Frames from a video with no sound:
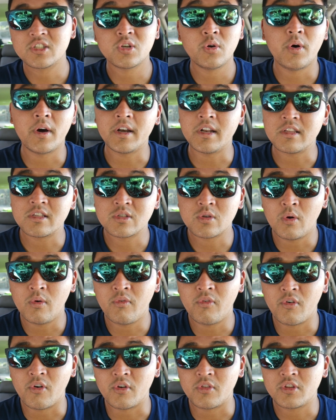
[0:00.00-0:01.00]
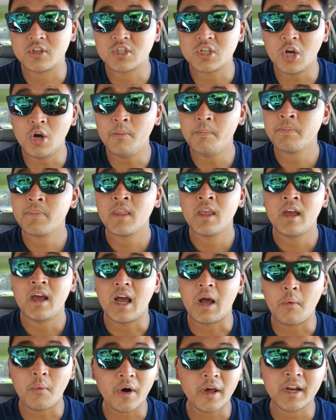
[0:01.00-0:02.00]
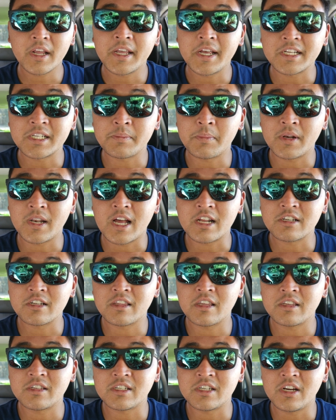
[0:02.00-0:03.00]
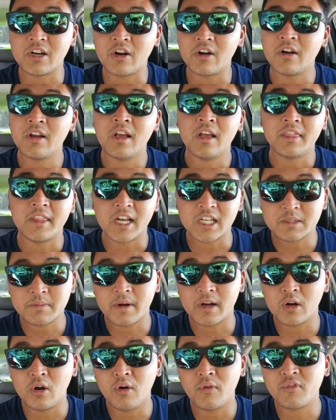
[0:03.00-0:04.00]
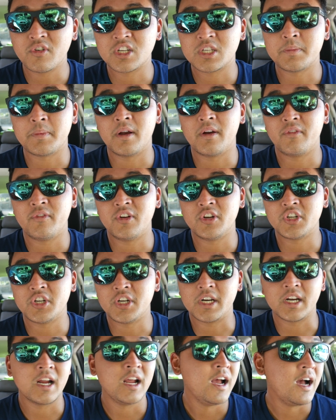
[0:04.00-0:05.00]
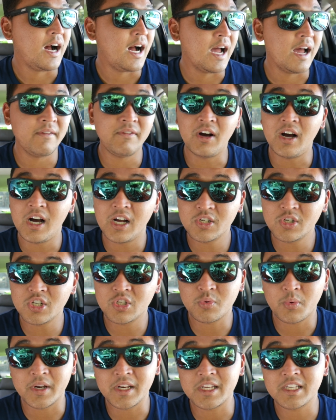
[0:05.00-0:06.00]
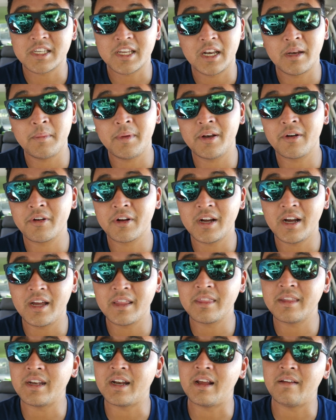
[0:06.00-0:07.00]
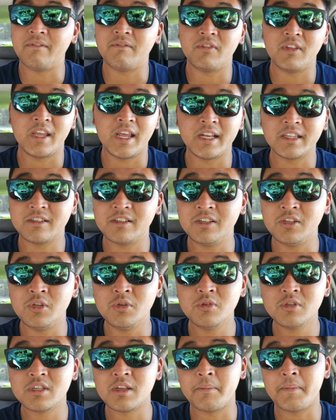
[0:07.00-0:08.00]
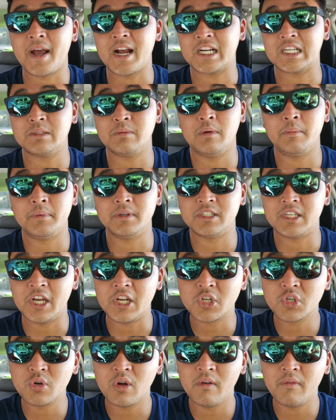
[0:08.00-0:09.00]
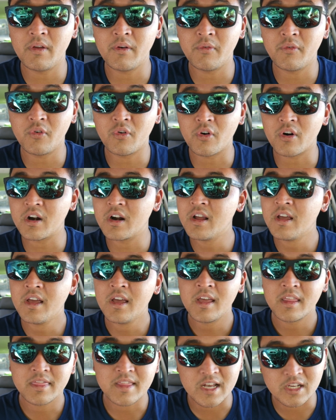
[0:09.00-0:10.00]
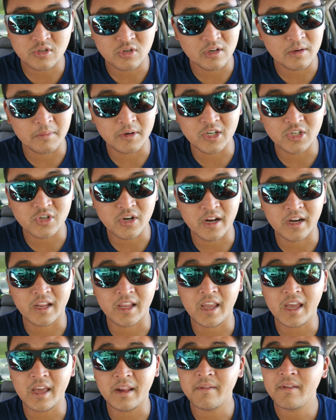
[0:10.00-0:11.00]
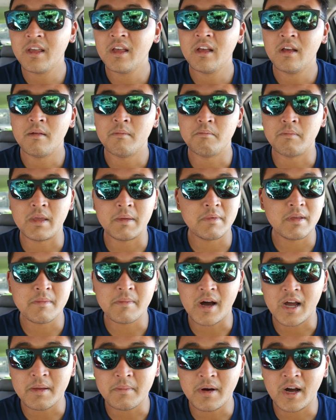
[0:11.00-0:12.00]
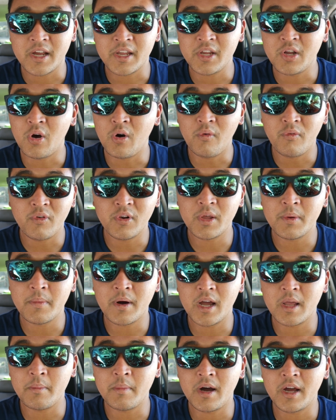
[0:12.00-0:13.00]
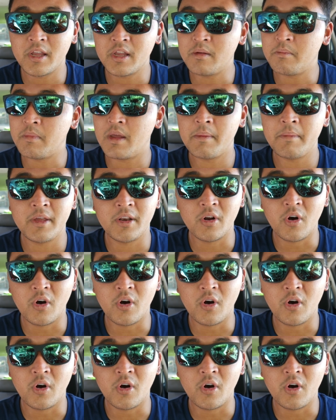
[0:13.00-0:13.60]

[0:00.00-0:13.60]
so on and so forth. So I want to catch a pelagic this year. That's my goal for spearfishing. I have a 120 centimeter gun that I've yet to use the maximum potential of it for. That's what I'm going to try to get. Maybe a mahi mahi, hopefully a mahi mahi, maybe